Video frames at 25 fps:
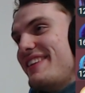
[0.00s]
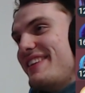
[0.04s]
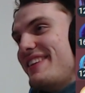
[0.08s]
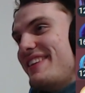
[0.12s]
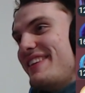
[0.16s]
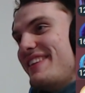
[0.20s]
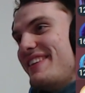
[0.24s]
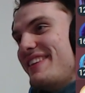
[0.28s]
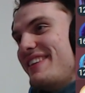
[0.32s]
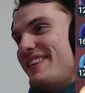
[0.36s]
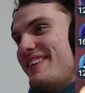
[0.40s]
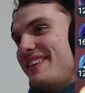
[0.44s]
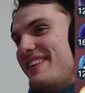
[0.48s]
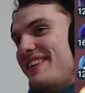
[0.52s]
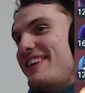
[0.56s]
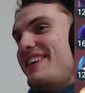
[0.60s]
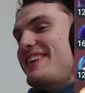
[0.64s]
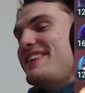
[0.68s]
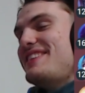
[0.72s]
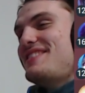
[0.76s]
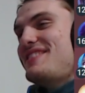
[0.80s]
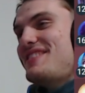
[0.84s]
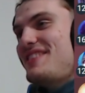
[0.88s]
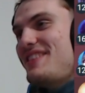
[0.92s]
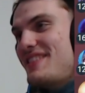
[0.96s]
No.
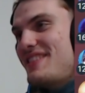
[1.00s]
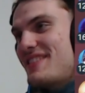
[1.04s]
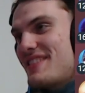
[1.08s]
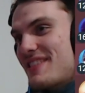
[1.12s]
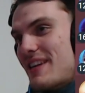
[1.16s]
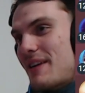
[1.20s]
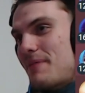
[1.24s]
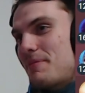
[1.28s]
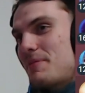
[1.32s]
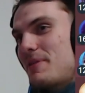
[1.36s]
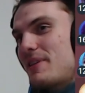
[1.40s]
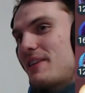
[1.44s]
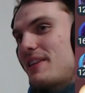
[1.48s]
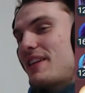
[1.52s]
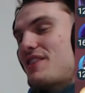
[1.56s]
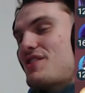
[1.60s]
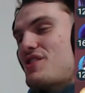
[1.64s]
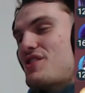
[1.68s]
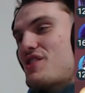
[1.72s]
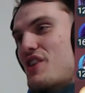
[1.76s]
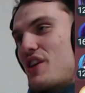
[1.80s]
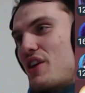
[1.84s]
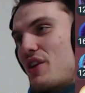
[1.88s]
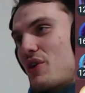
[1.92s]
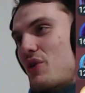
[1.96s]
Is this something that
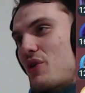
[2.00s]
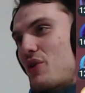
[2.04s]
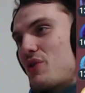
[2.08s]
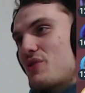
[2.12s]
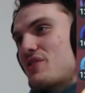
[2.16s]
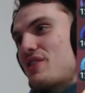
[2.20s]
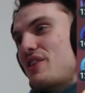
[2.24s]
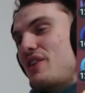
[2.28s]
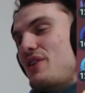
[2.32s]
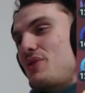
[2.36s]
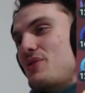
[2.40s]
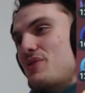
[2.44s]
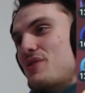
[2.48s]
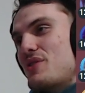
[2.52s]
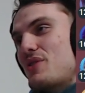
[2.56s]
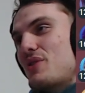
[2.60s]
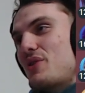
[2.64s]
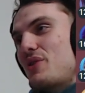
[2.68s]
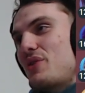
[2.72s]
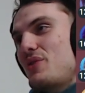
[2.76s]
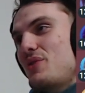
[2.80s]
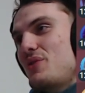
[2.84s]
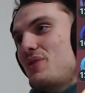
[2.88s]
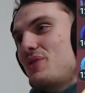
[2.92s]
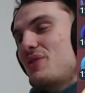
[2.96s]
she can constantly use it on
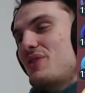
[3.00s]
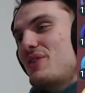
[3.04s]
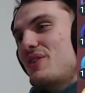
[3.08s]
you?